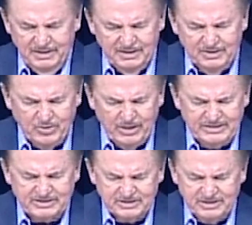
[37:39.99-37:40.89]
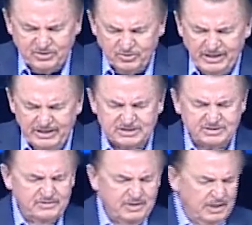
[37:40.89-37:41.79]
The greatest, the
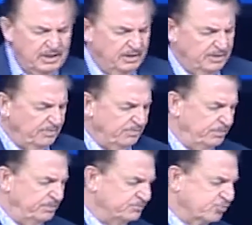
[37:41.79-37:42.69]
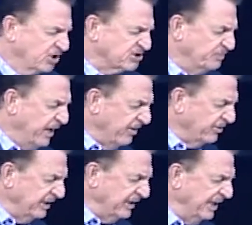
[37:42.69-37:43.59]
greatest prosperity